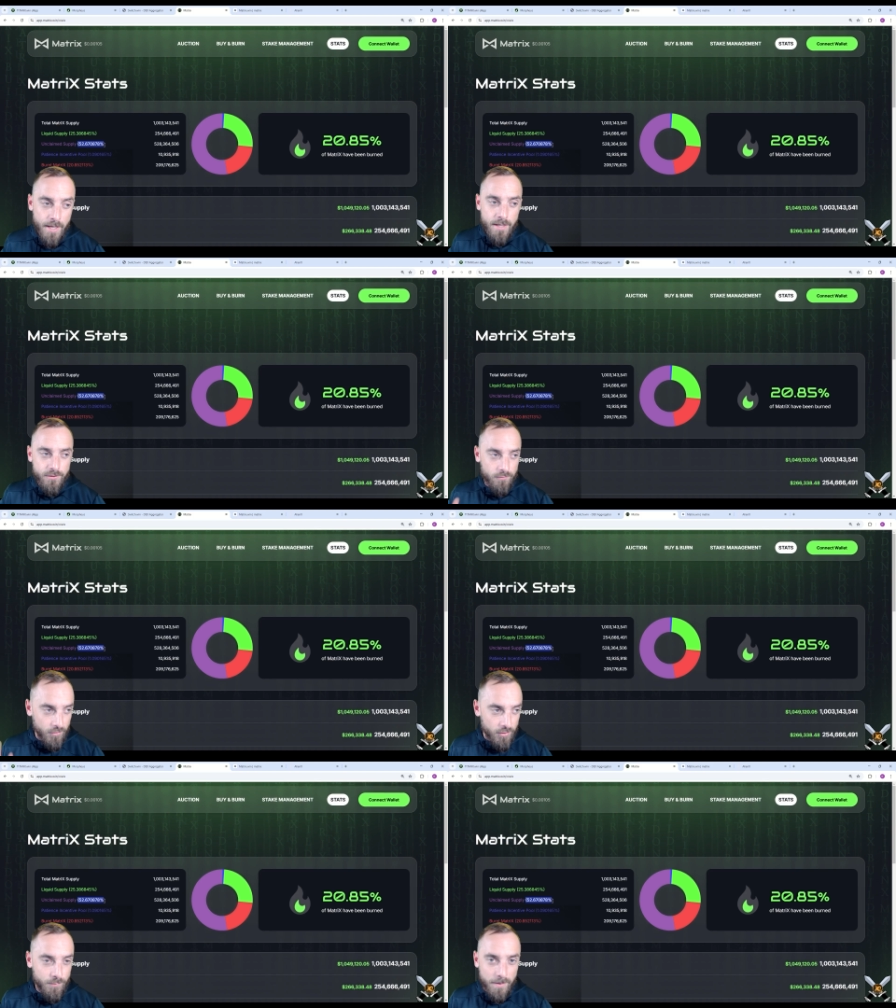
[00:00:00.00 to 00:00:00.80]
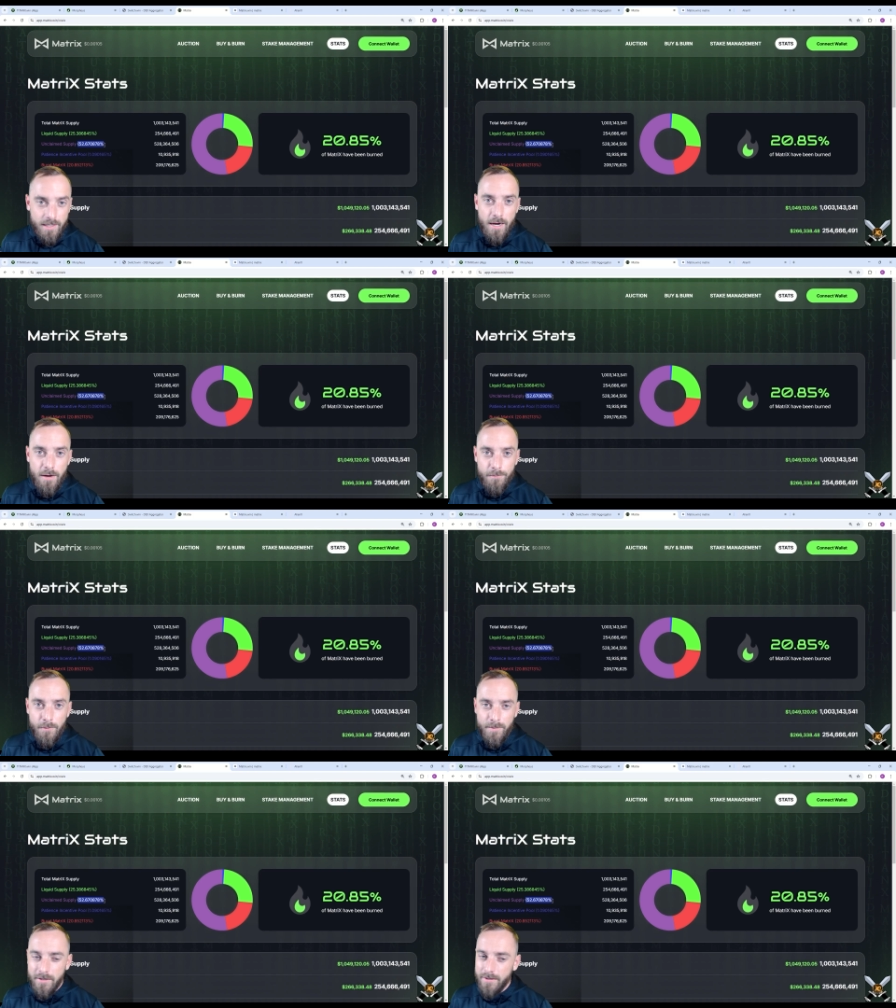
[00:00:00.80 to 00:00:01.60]
So just be careful
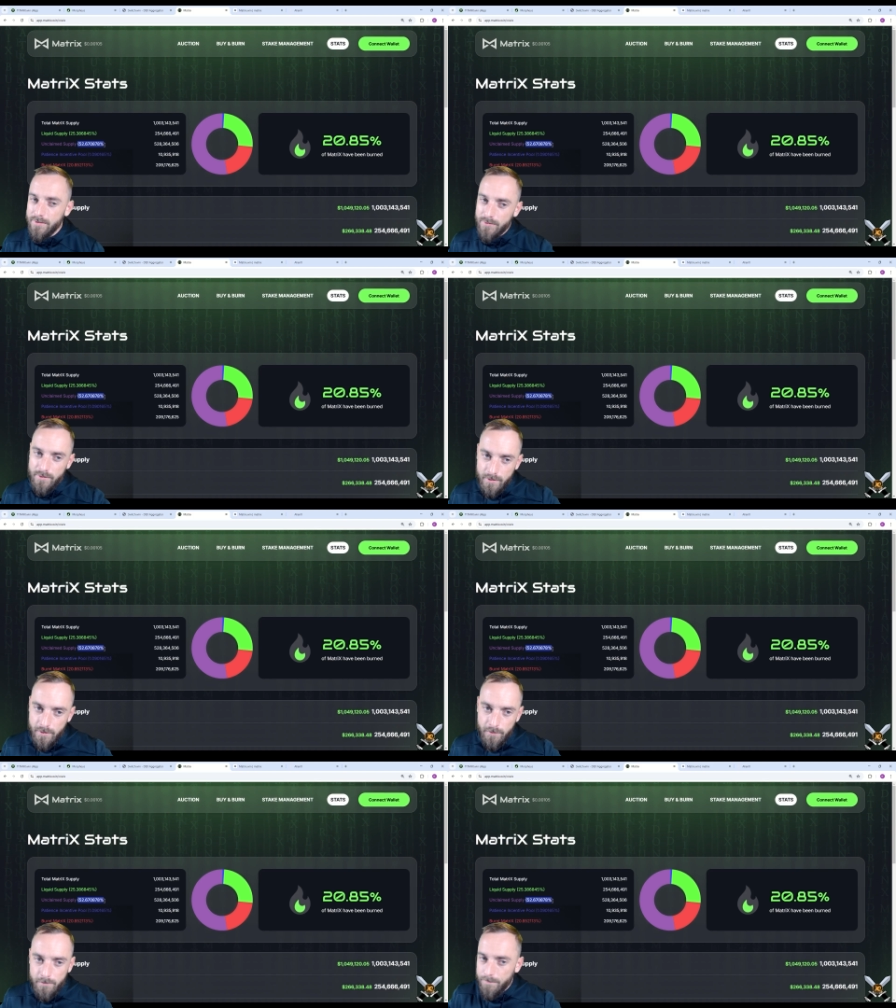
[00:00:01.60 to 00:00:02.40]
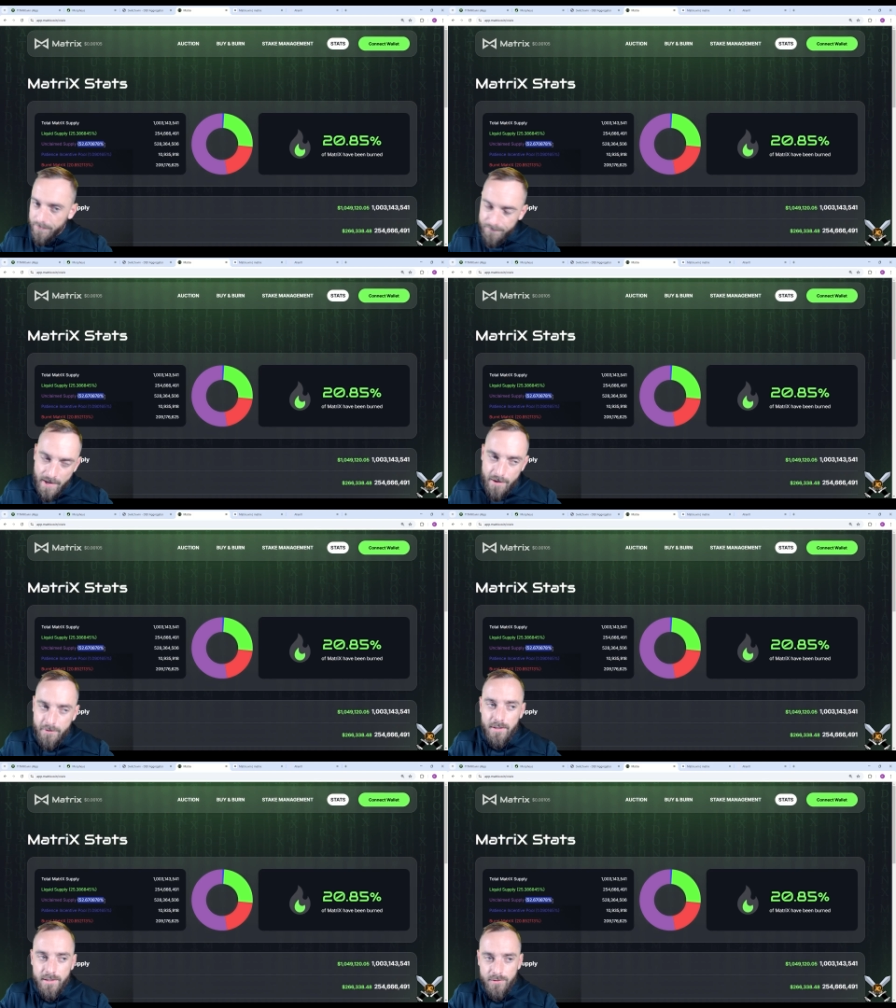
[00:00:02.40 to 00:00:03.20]
because, you know, the
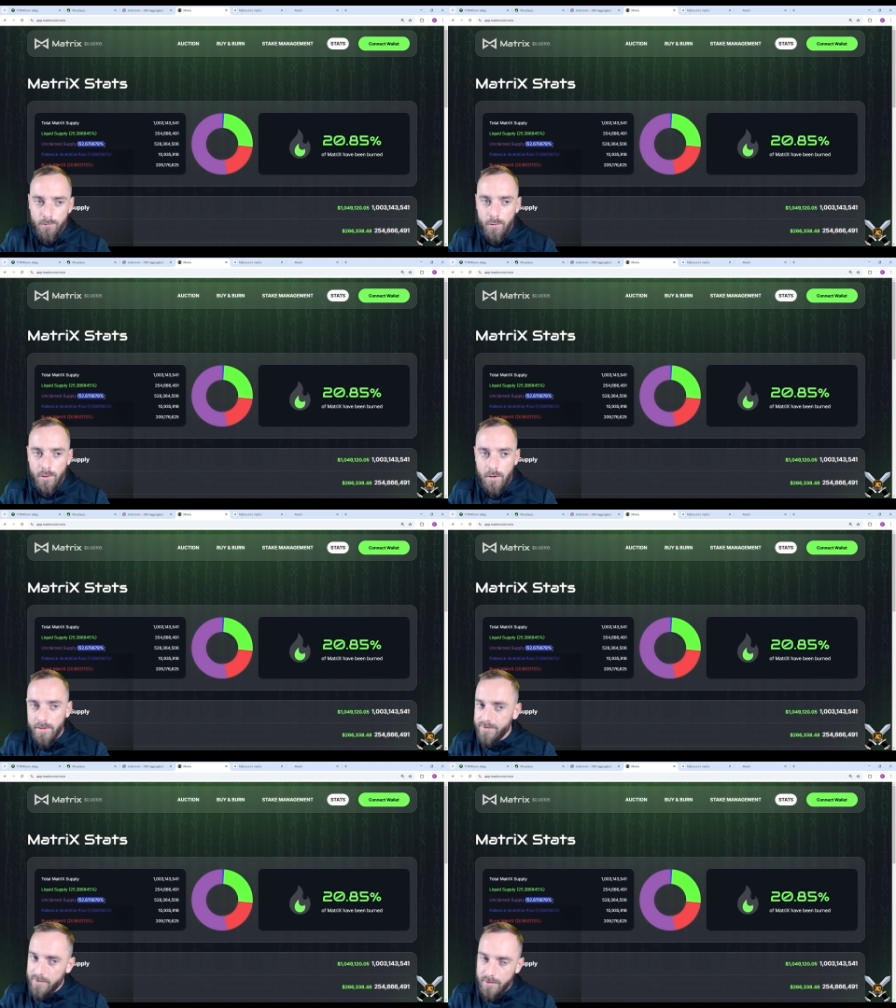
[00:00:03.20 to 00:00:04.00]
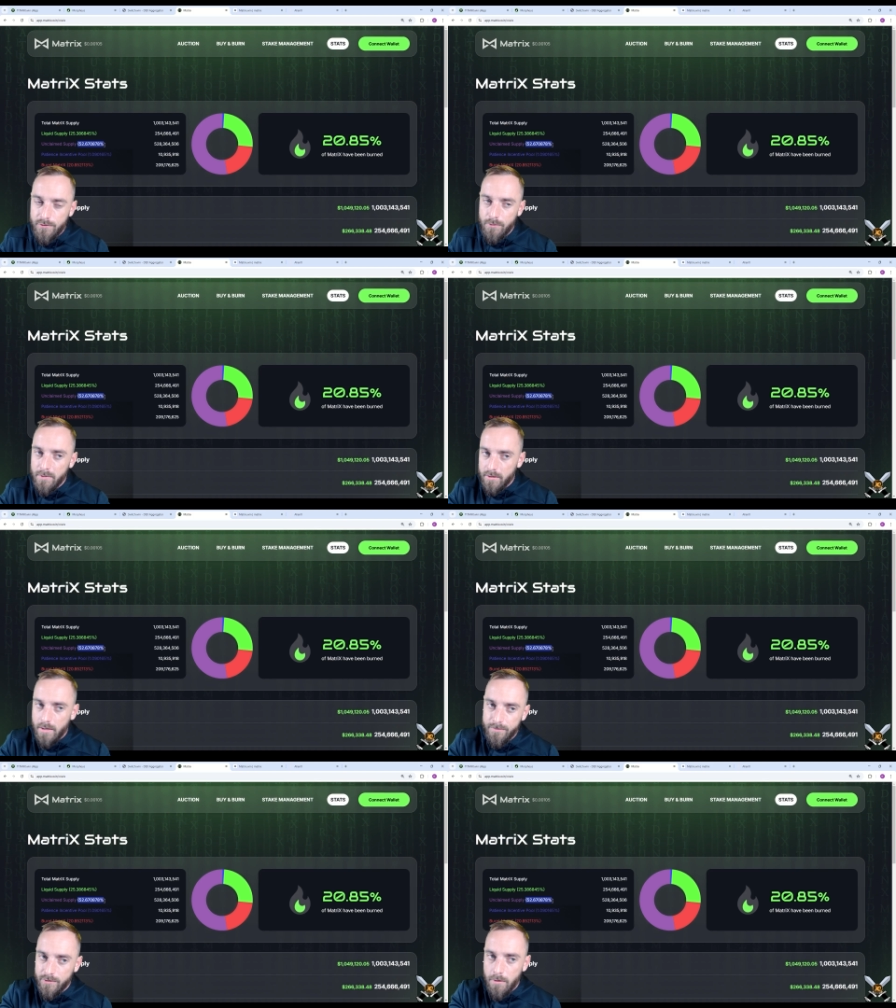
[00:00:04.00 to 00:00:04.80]
founder needs to work on his issue when it
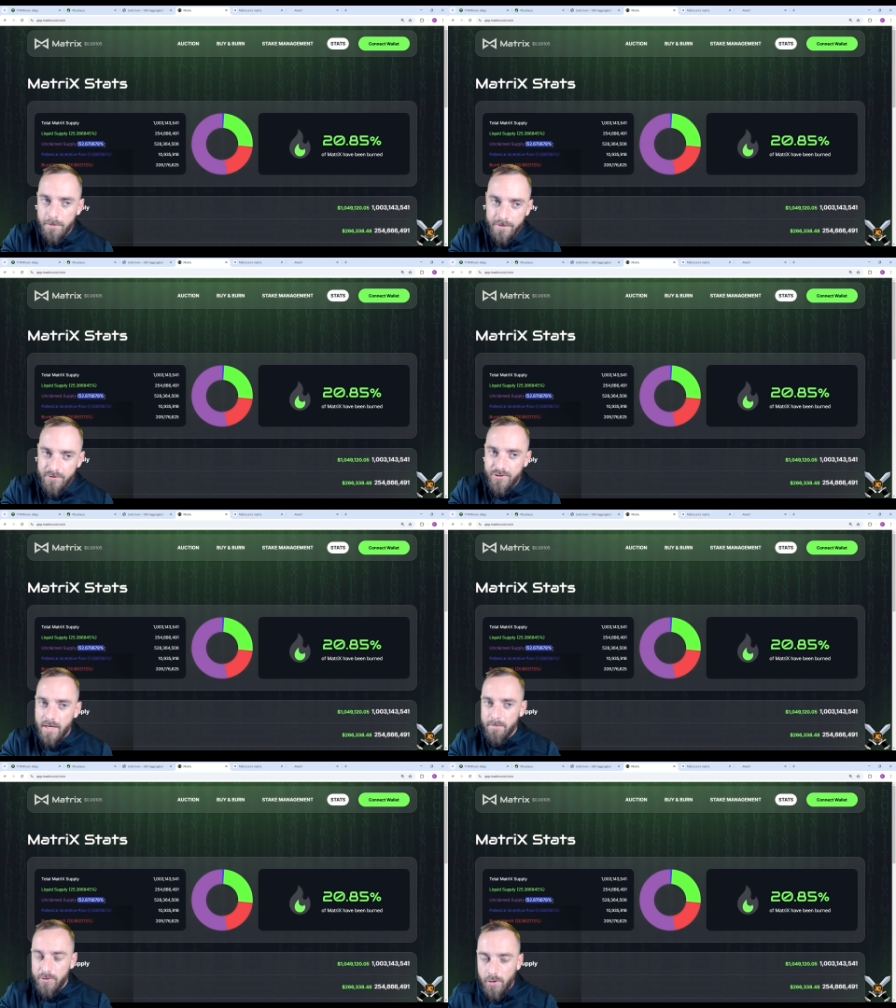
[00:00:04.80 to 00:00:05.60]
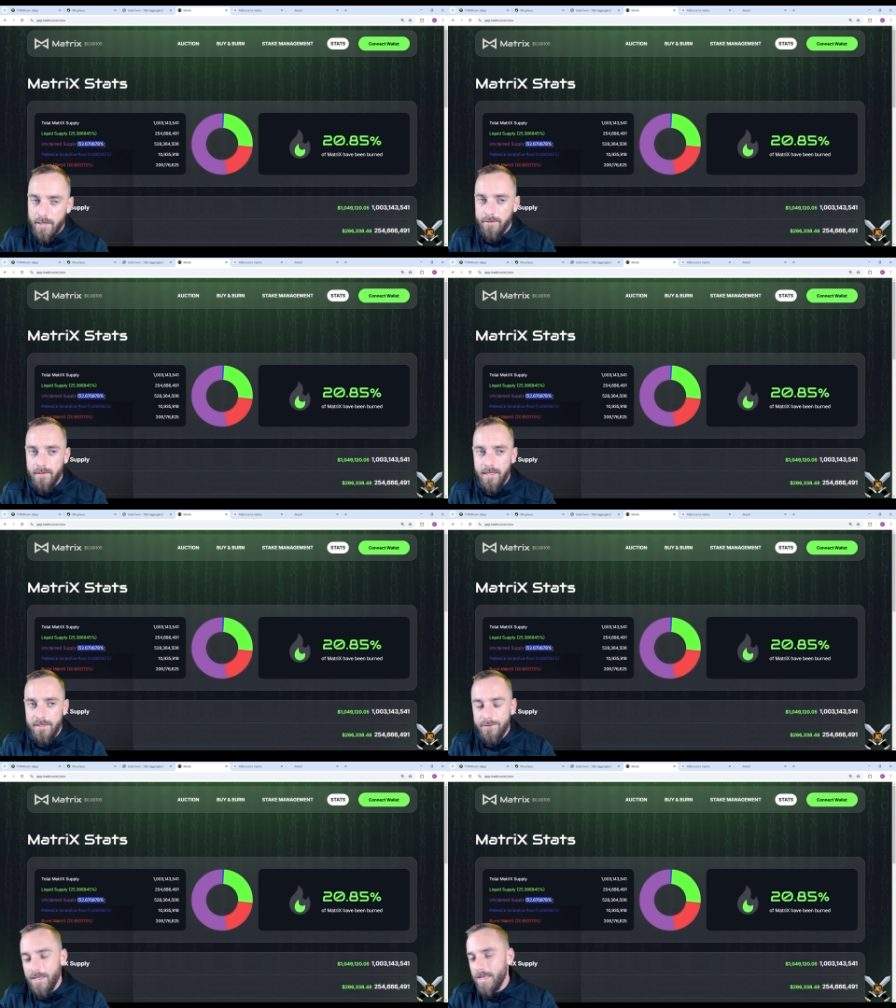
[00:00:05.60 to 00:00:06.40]
comes to going to the gym and training
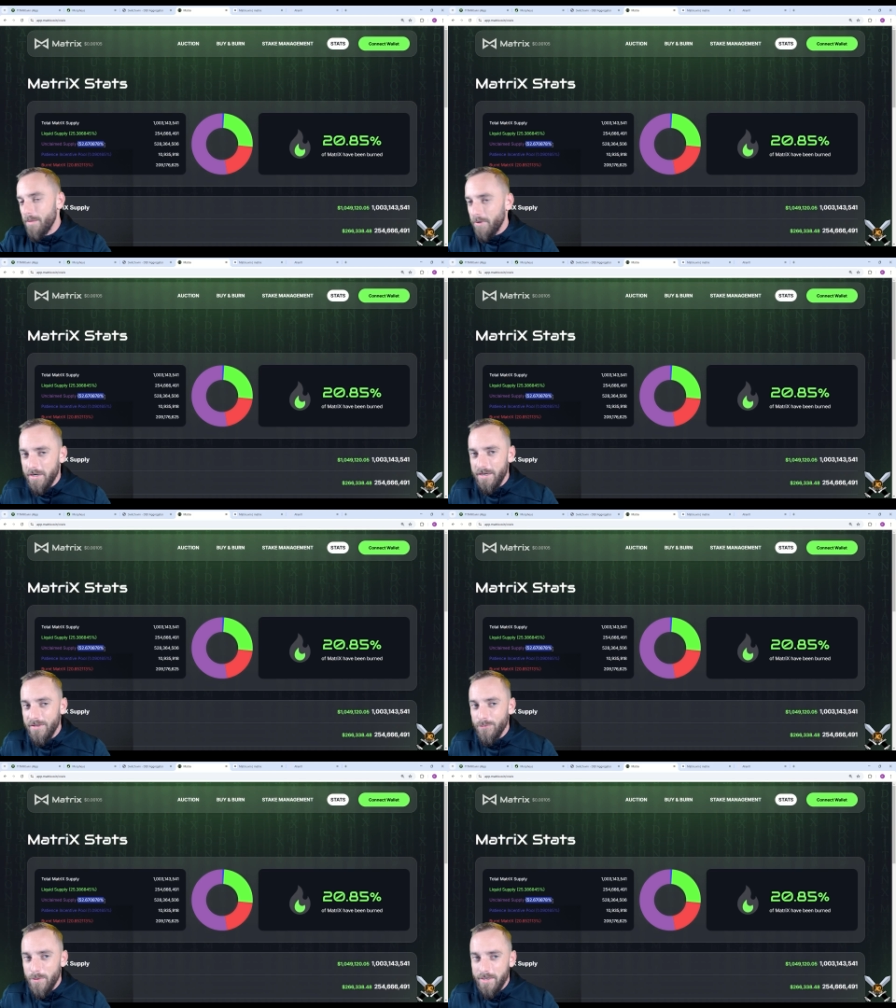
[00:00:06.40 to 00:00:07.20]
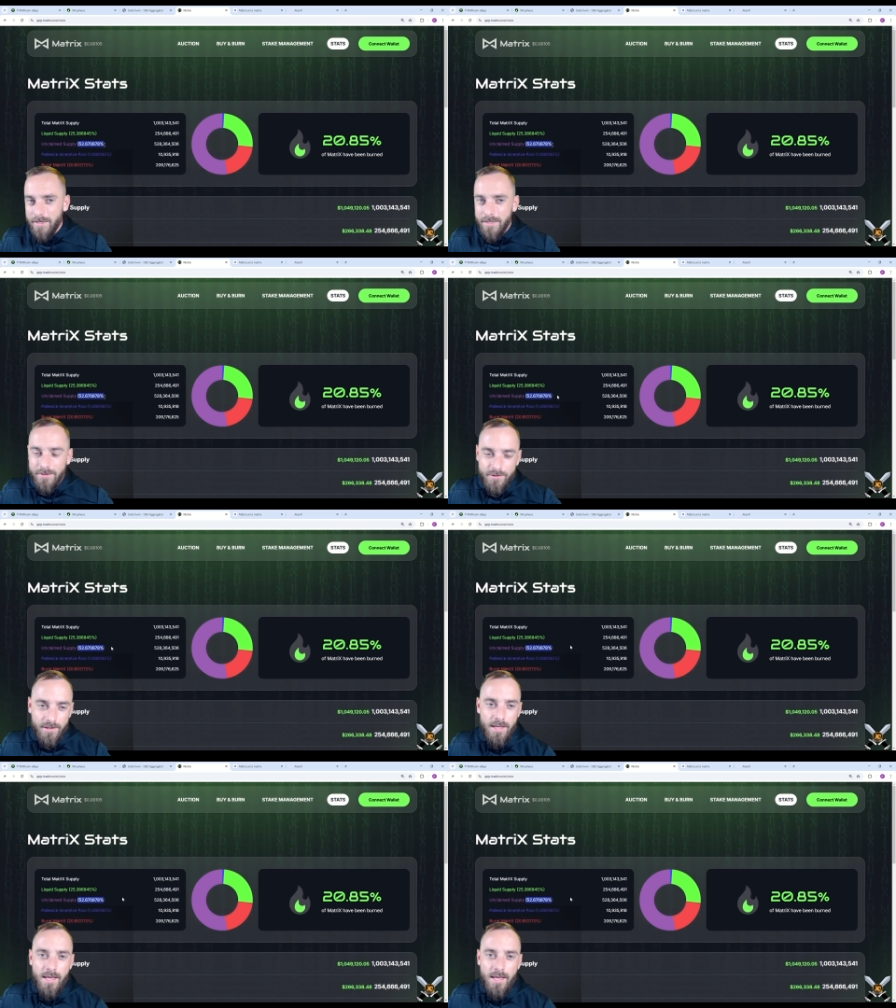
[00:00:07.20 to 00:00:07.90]
legs. But it is what it is.